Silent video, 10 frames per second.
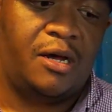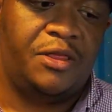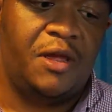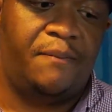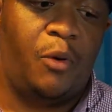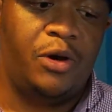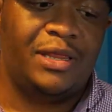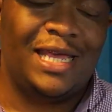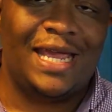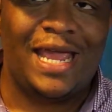The
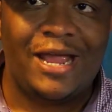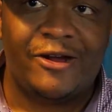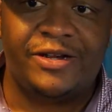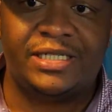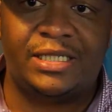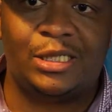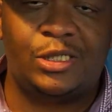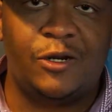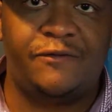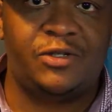important thing here is the
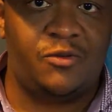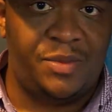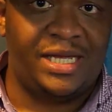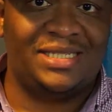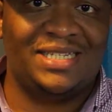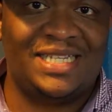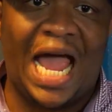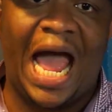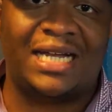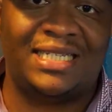service remains
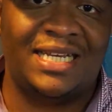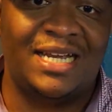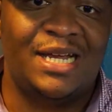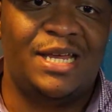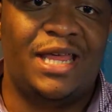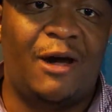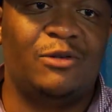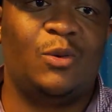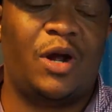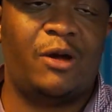intact. That
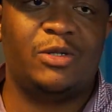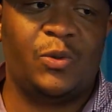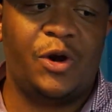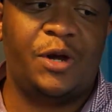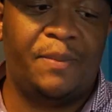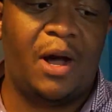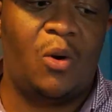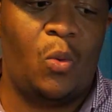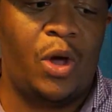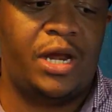was what I was worried
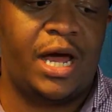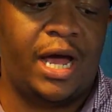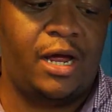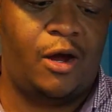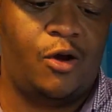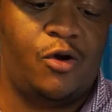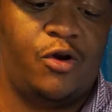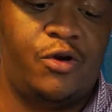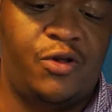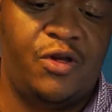about when I
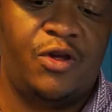heard